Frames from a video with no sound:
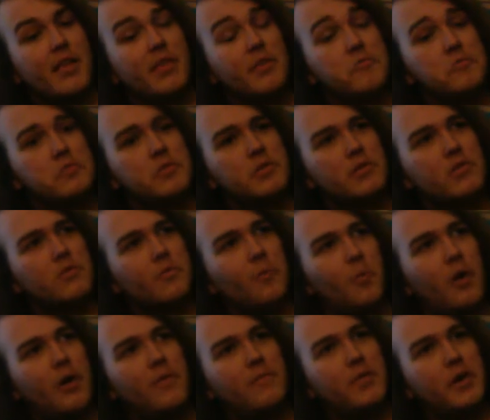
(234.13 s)
There's
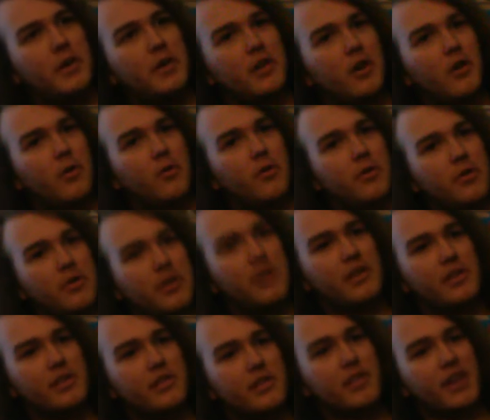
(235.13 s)
one video where
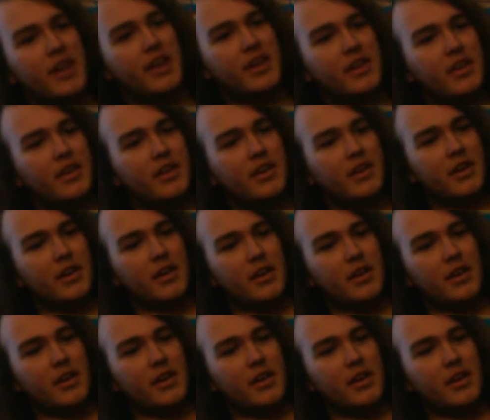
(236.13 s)
he's like